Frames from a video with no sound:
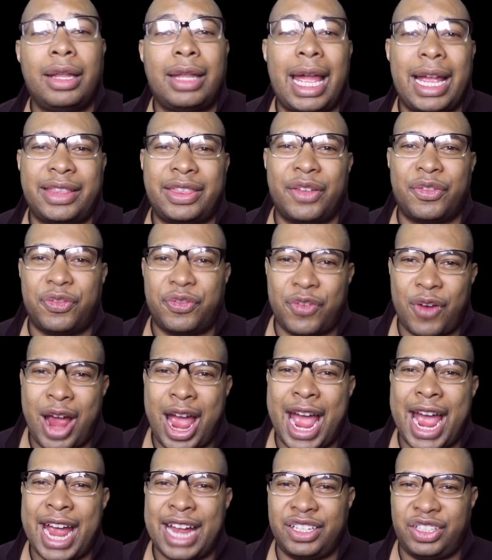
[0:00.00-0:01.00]
like the
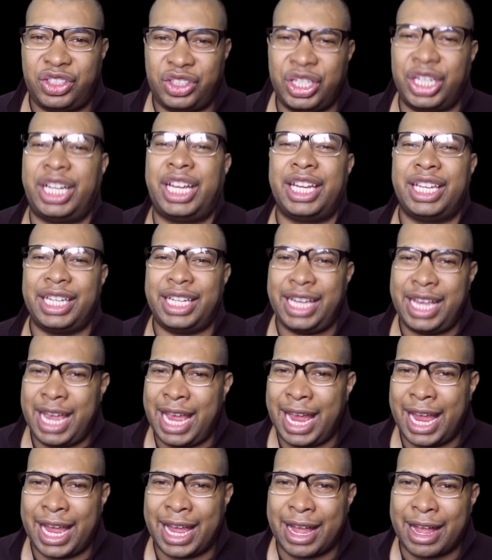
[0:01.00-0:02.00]
fried chicken
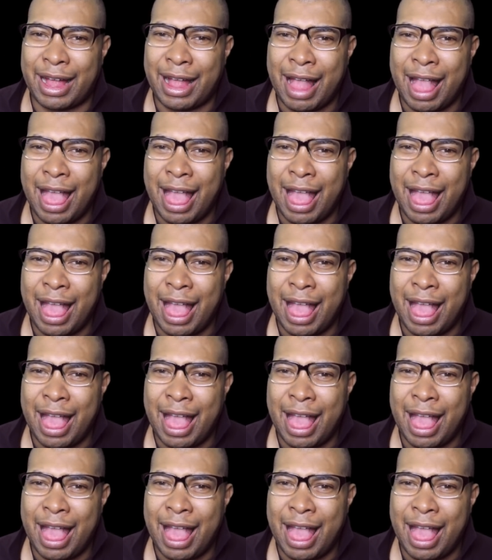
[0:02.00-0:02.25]
king.